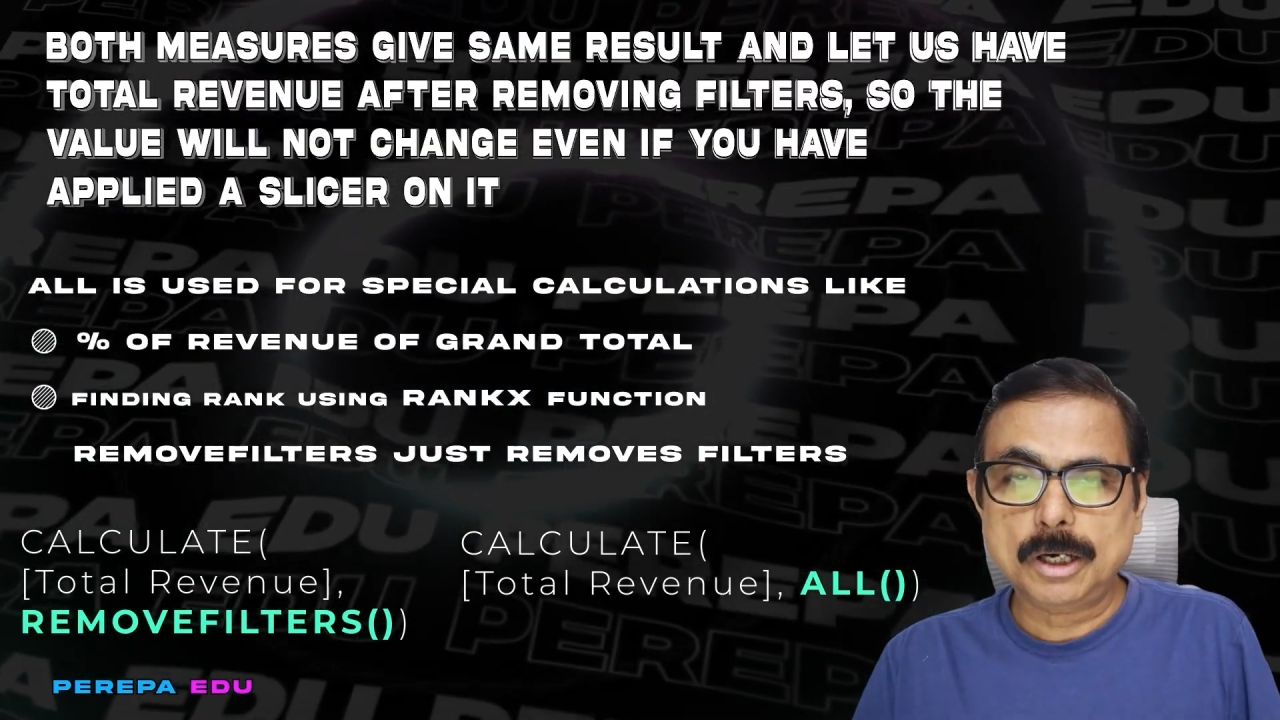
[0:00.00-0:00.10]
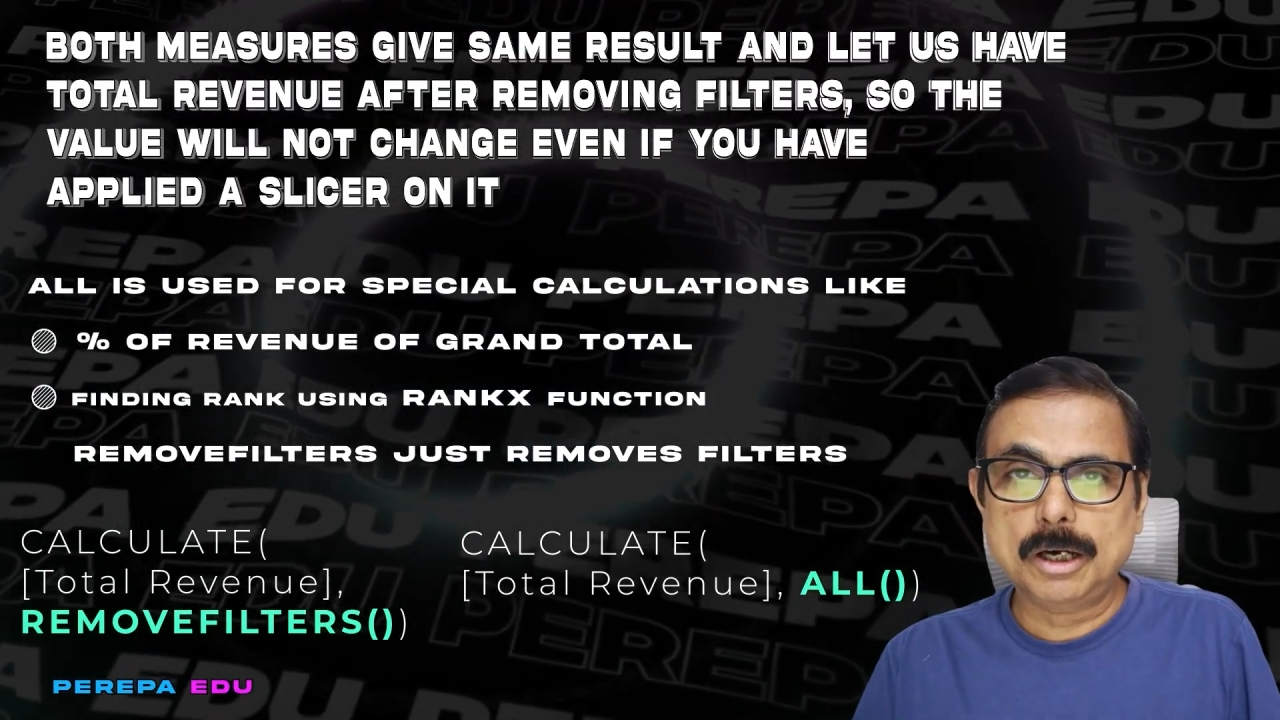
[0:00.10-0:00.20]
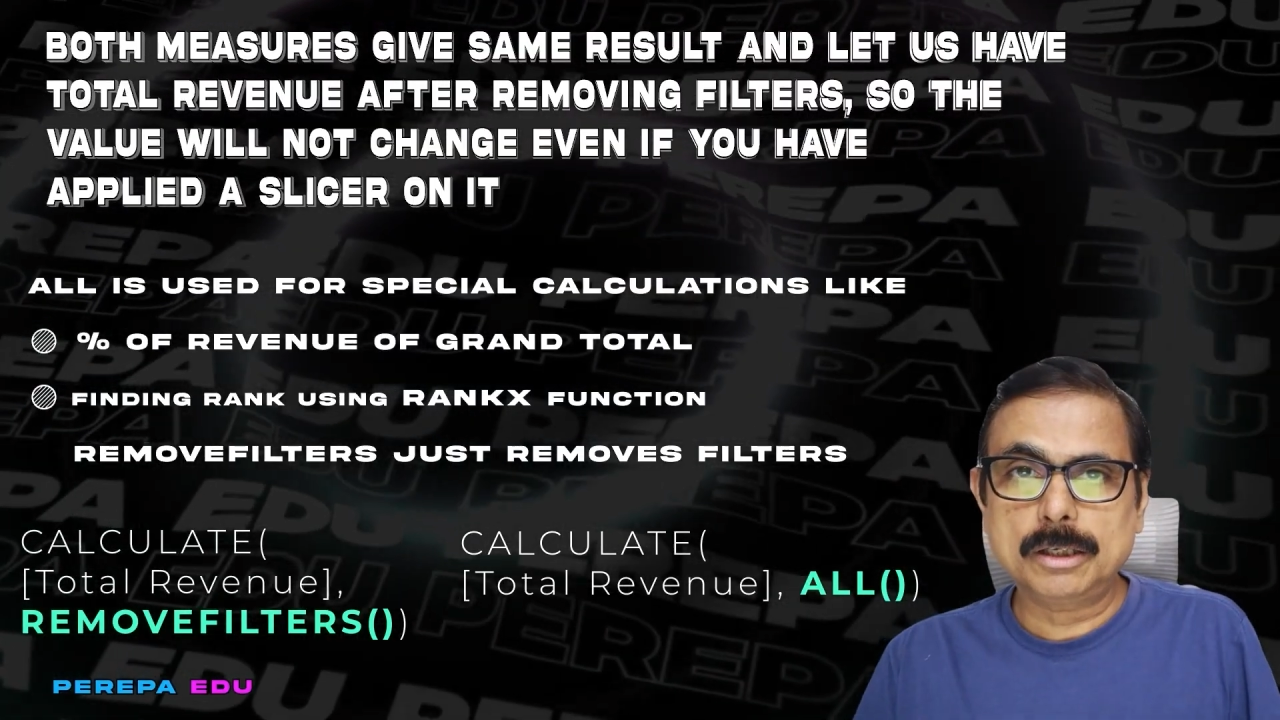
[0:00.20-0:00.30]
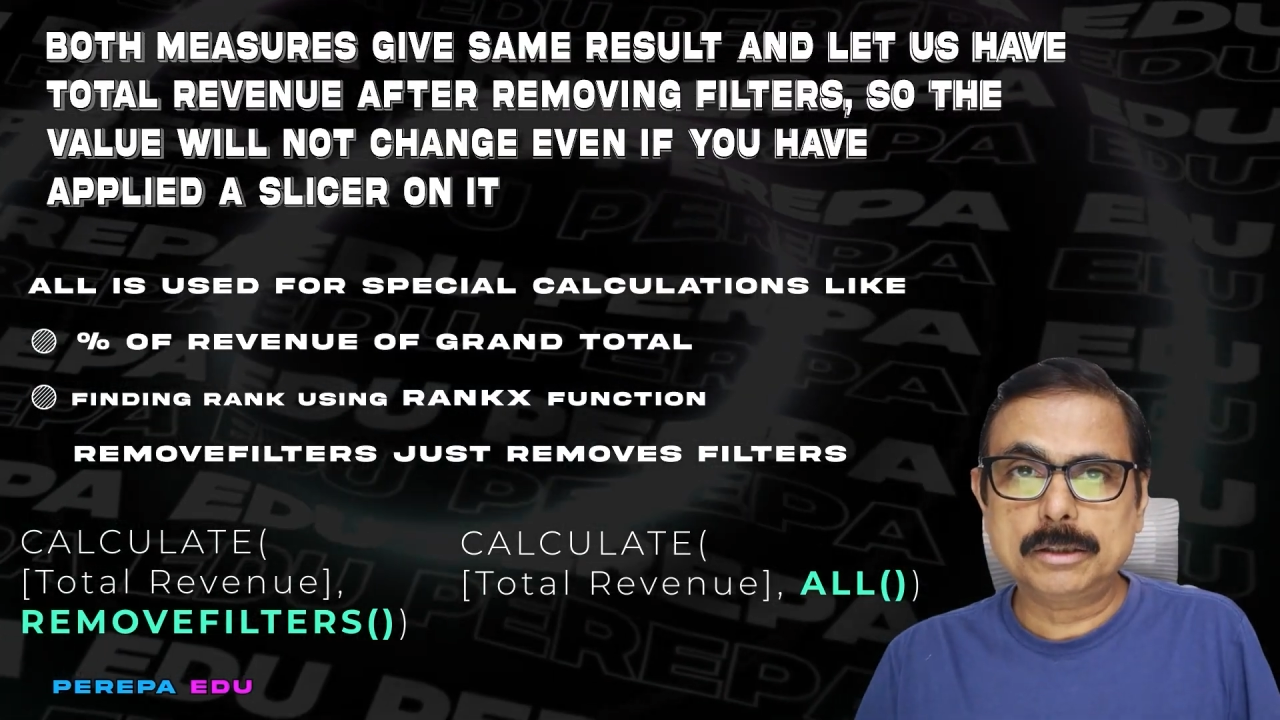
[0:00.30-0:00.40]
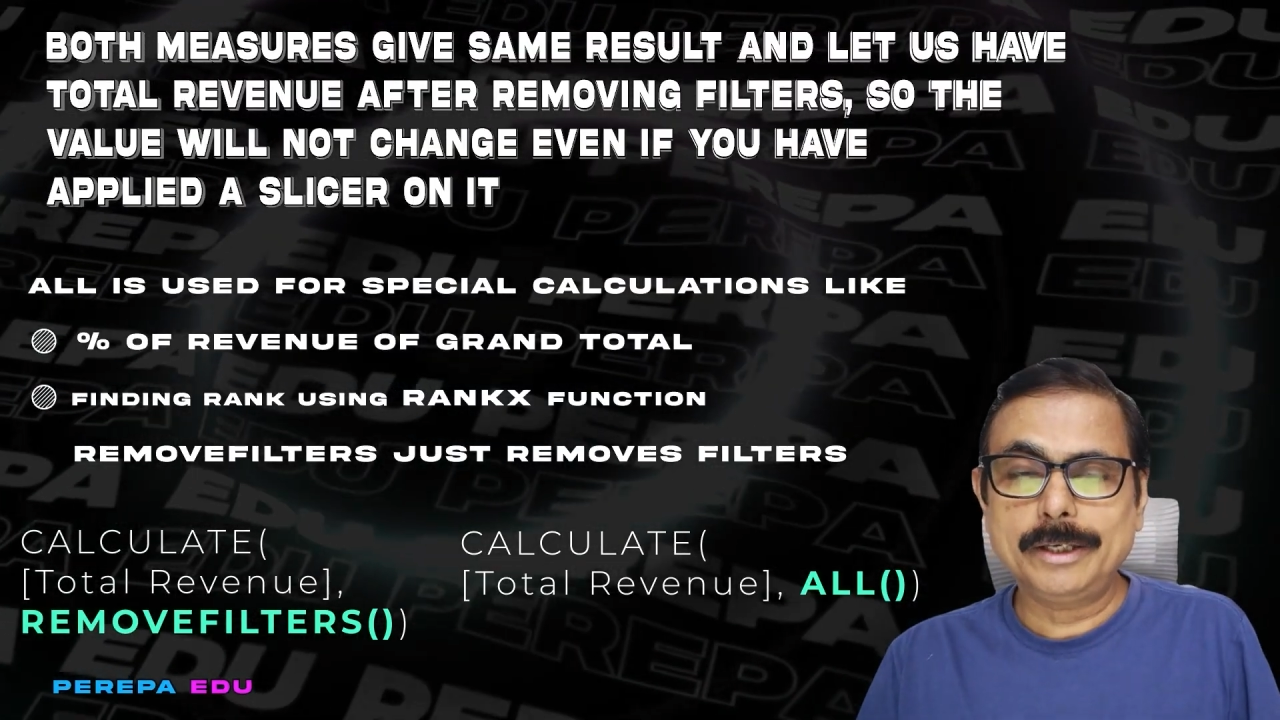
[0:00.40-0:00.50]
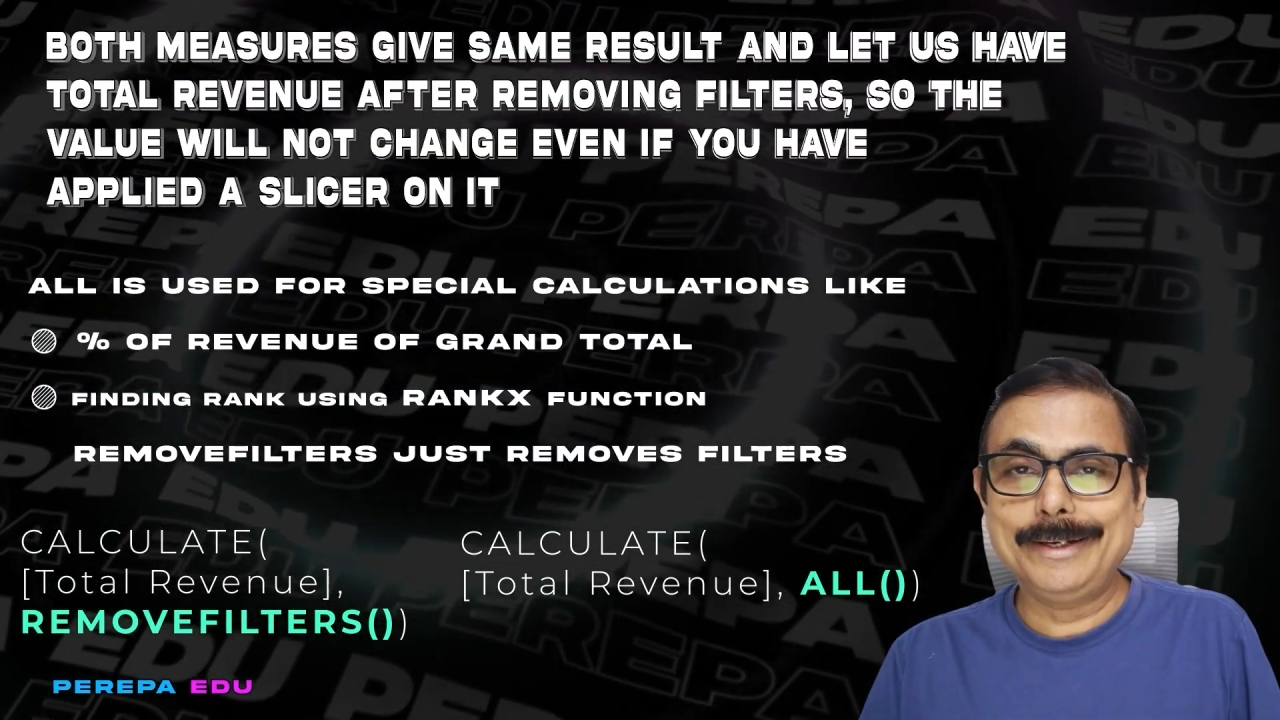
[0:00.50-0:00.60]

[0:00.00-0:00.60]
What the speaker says: or